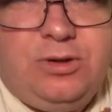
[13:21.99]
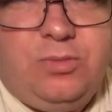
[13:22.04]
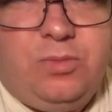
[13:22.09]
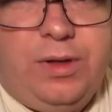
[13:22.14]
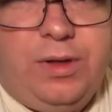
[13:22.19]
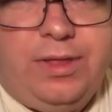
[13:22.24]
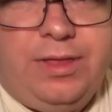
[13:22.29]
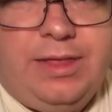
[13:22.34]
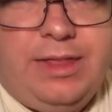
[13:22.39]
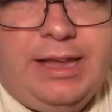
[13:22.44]

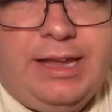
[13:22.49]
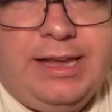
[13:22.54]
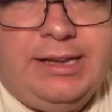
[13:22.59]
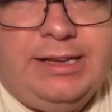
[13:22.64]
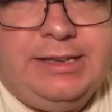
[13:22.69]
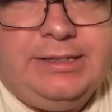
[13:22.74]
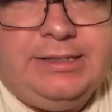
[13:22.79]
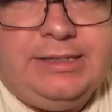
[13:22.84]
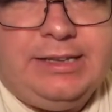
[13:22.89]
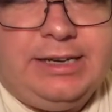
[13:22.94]
with
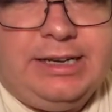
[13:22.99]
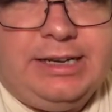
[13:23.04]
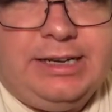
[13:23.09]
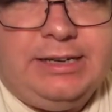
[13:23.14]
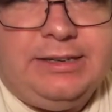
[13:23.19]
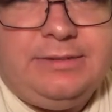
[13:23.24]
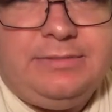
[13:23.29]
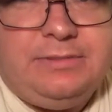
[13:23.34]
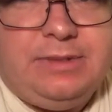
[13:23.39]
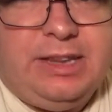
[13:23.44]
these,
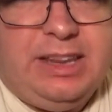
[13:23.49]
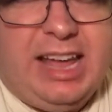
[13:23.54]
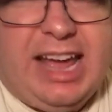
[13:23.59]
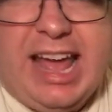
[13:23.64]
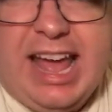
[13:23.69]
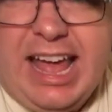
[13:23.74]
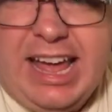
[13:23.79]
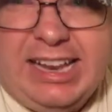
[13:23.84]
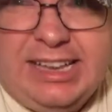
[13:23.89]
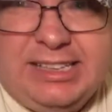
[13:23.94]
and the
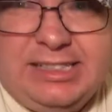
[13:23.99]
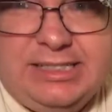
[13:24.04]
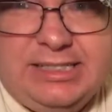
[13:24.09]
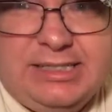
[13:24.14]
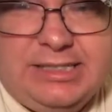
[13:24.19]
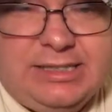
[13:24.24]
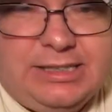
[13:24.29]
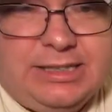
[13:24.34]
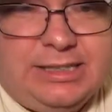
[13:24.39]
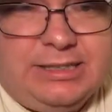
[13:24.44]

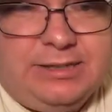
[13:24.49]
heads